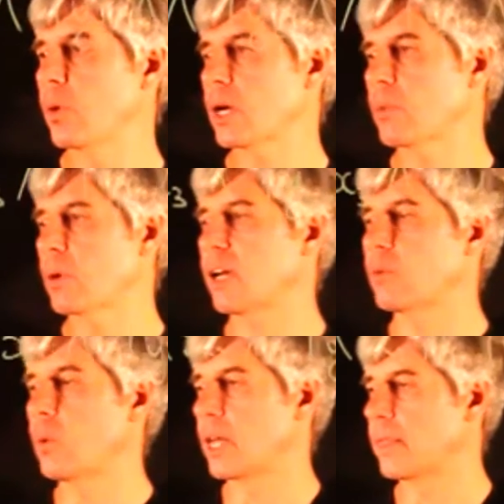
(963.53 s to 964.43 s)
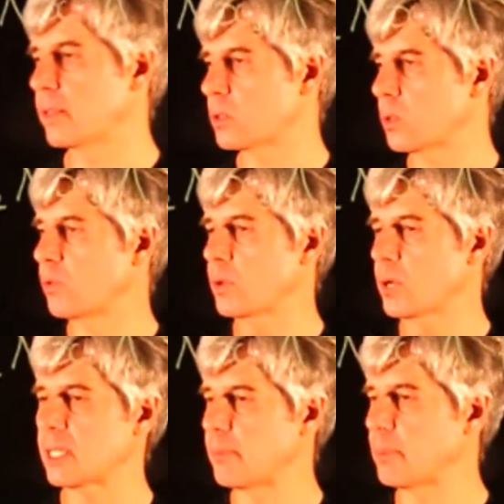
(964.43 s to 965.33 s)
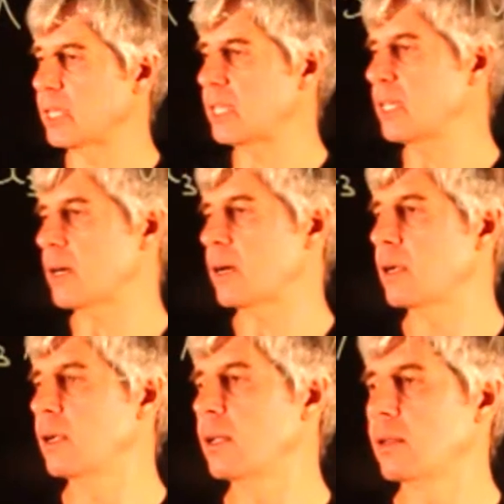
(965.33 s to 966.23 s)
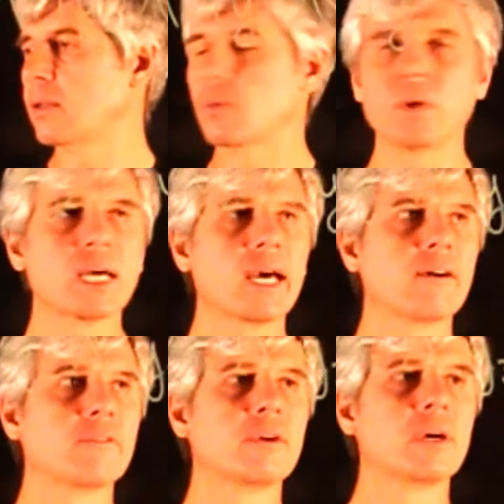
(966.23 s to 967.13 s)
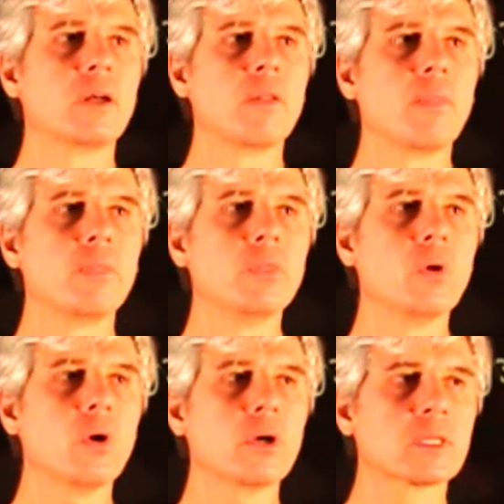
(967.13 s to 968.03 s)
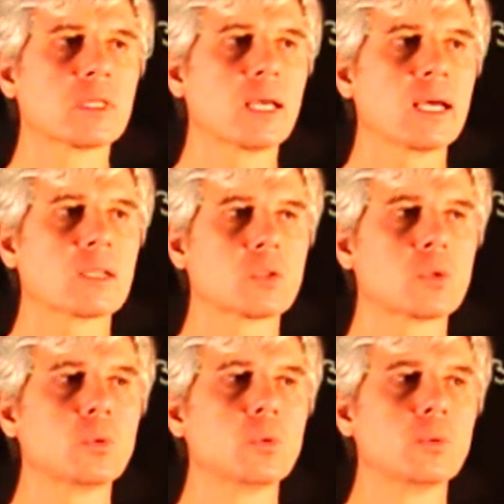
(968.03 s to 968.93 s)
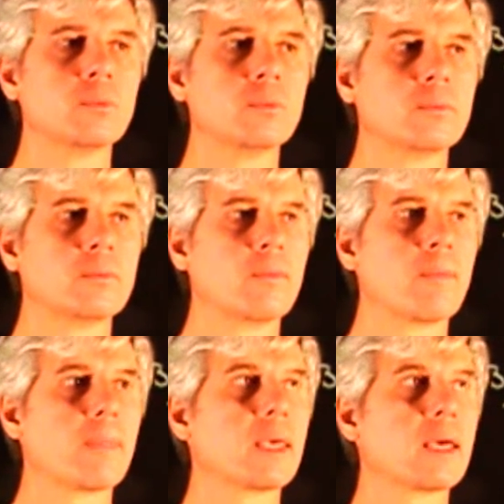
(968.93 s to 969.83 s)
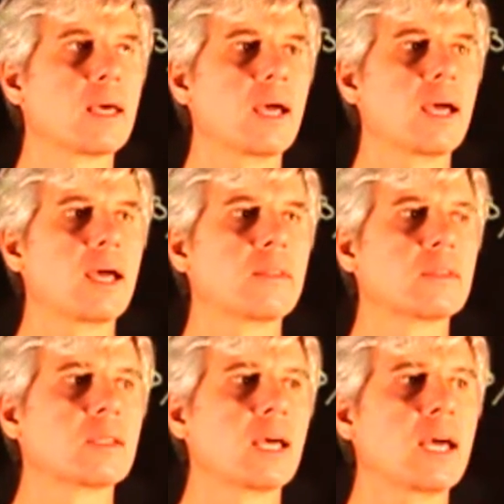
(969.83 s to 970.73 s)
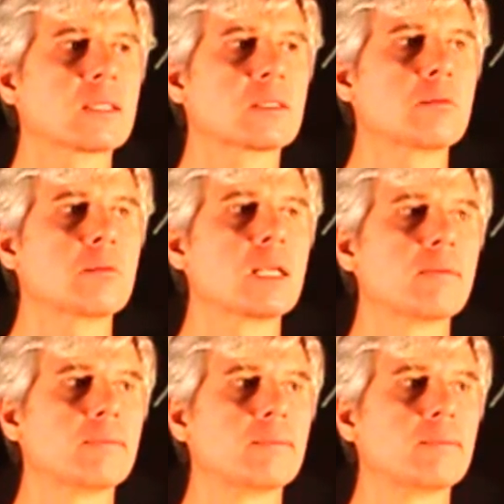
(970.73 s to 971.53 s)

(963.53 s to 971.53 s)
where we have 1. So for example, here we have not x2 and x3